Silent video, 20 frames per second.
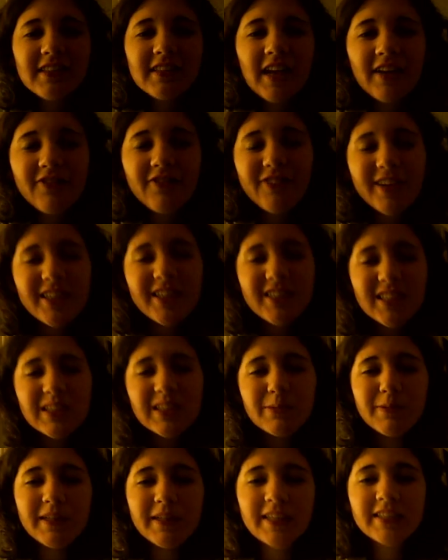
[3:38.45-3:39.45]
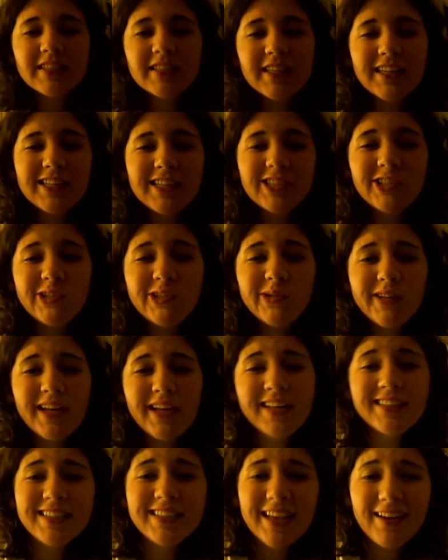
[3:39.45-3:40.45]
I finished this piece like 2
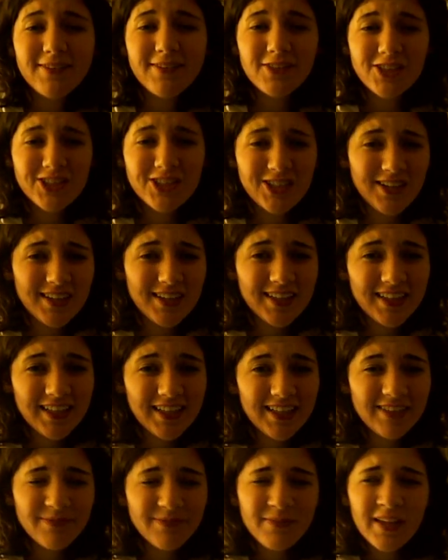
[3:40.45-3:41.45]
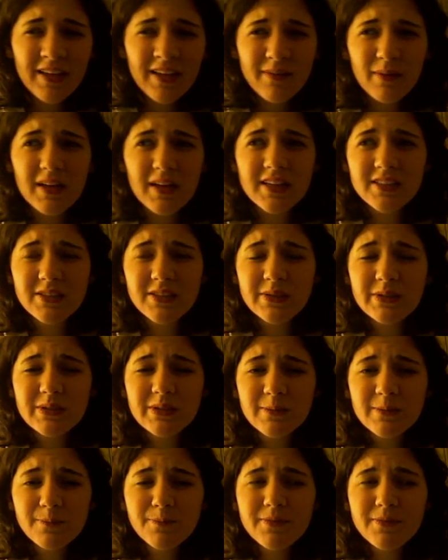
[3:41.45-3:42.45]
days after starting it because it
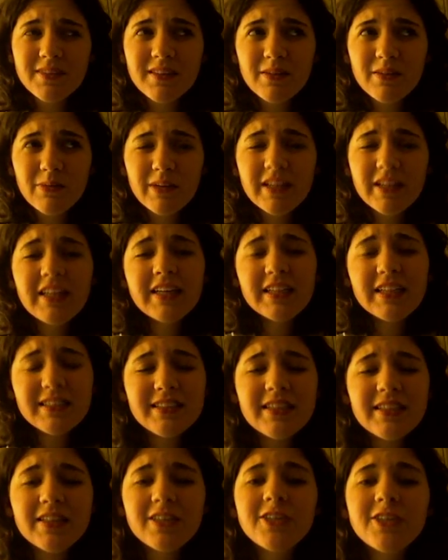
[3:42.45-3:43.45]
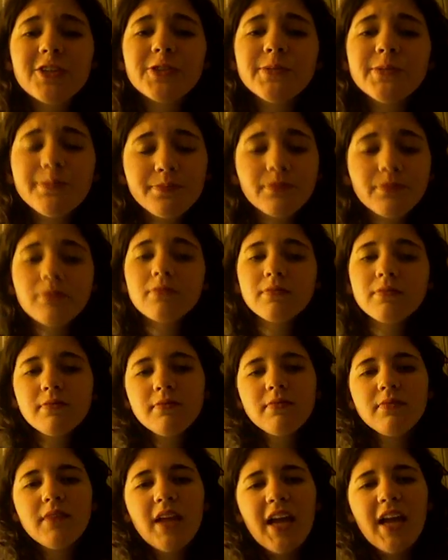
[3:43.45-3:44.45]
was really easy to do,
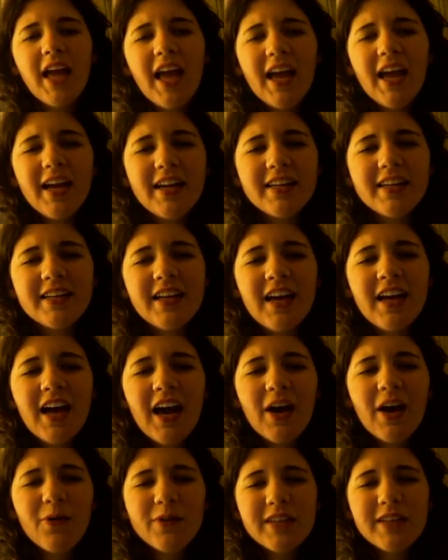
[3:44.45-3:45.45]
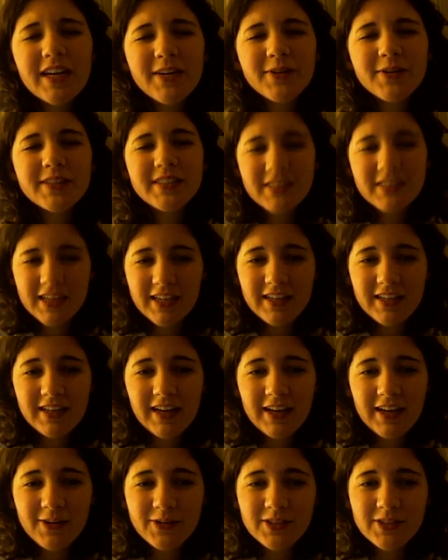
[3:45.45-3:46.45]
and when I was done,
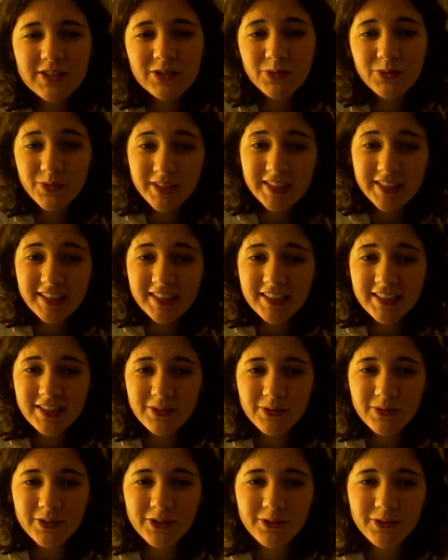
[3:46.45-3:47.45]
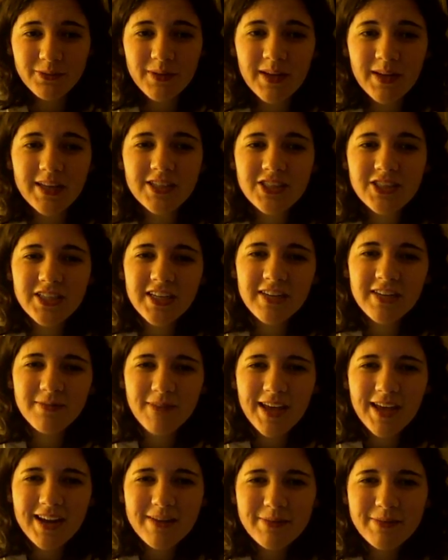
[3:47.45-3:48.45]
I was just reading in the room, and she got
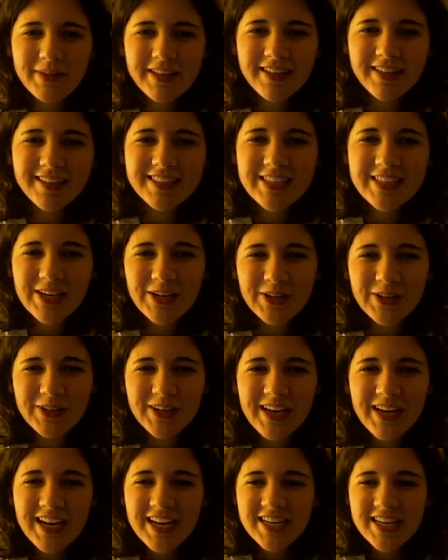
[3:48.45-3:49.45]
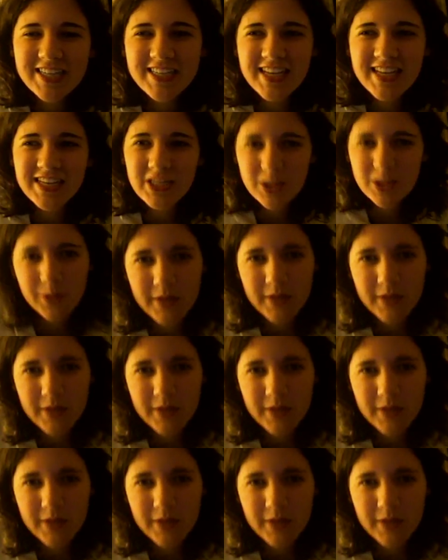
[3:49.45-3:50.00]
mad at me, so she said, do